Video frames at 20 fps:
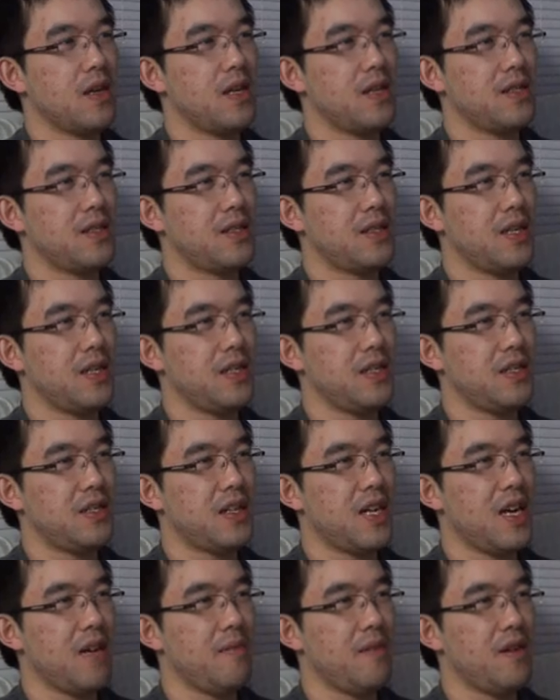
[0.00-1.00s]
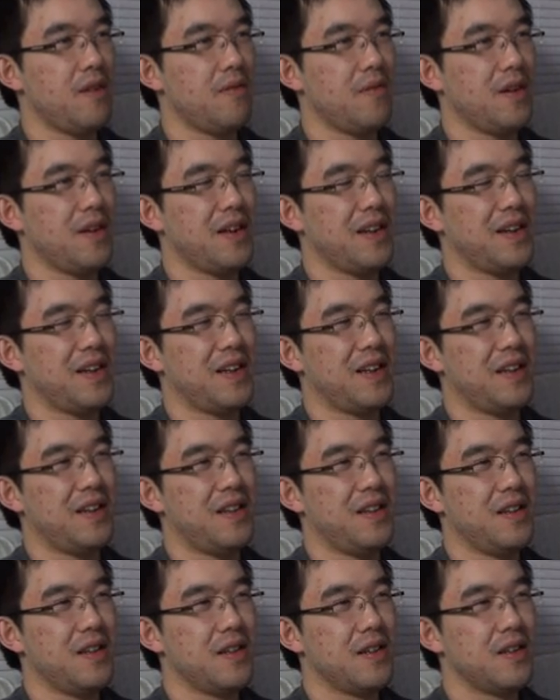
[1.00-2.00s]
a kiss and she gave me a ring
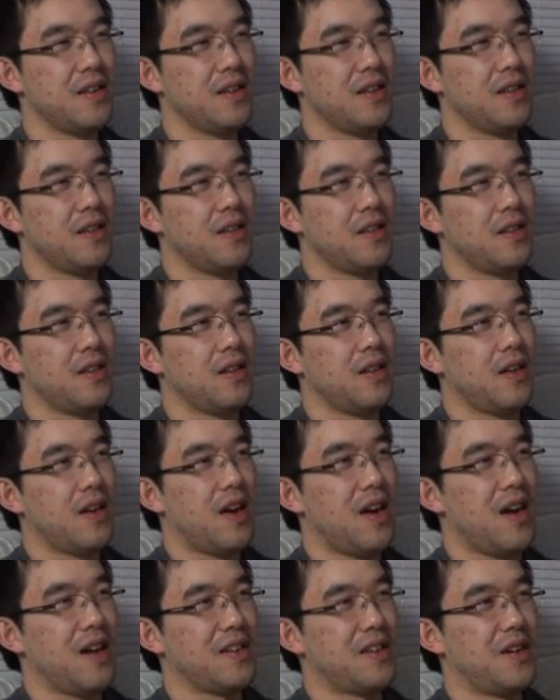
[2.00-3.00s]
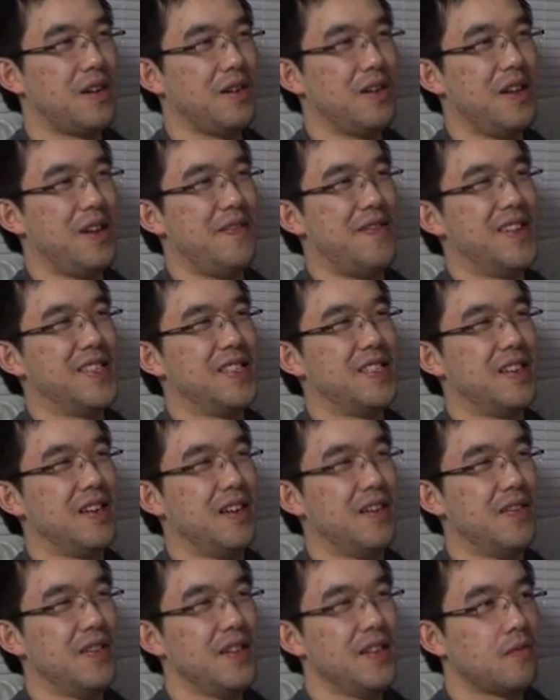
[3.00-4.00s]
and Ah, totally messed it
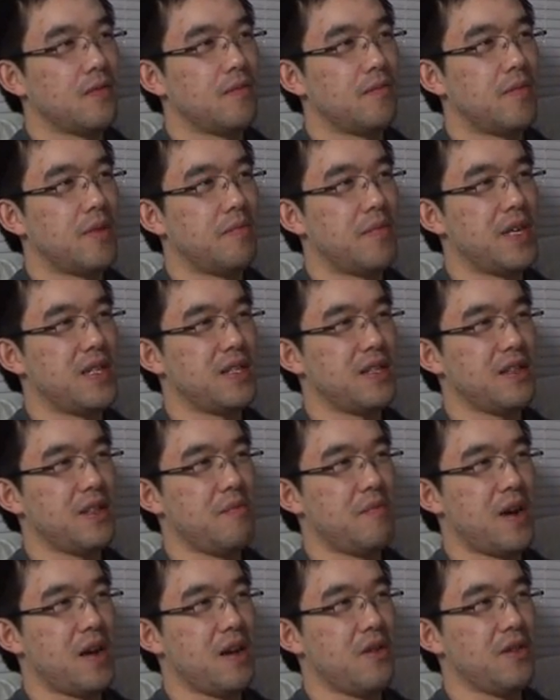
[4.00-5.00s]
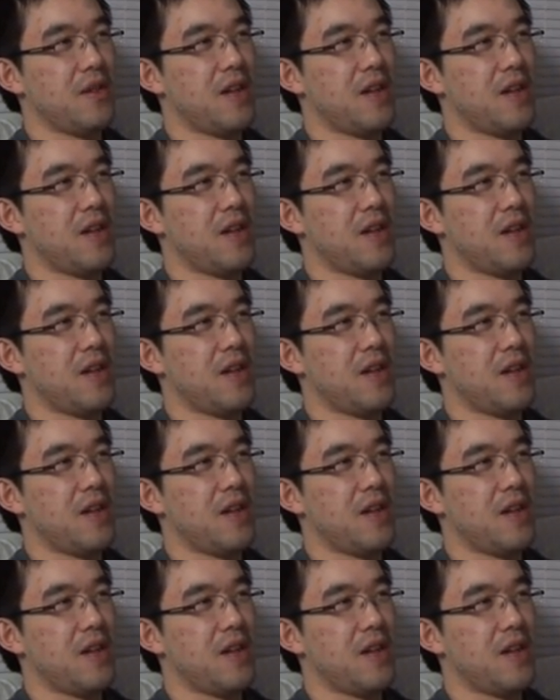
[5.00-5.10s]
up. But basically my